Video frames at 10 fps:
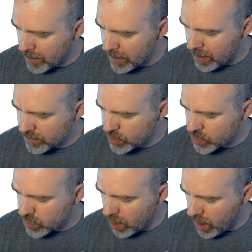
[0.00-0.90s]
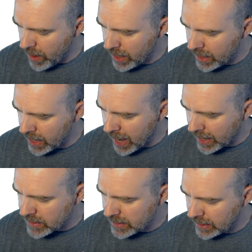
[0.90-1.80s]
and I'm drawing it
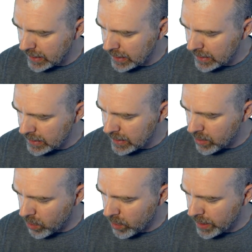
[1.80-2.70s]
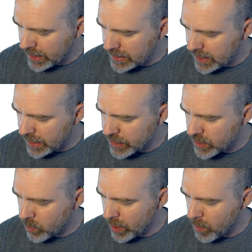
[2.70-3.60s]
actually in the
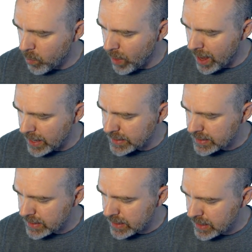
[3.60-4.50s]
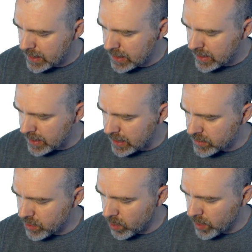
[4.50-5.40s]
orientation we want.
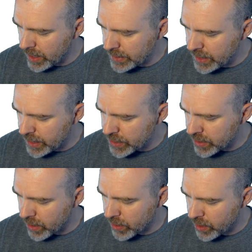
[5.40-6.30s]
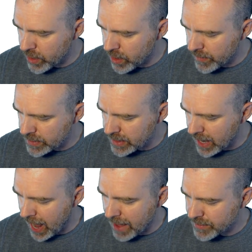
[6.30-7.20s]
That's the orientation our curve is
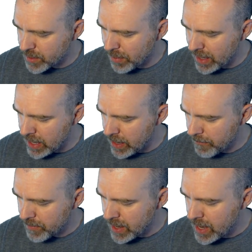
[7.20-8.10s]
going to have to be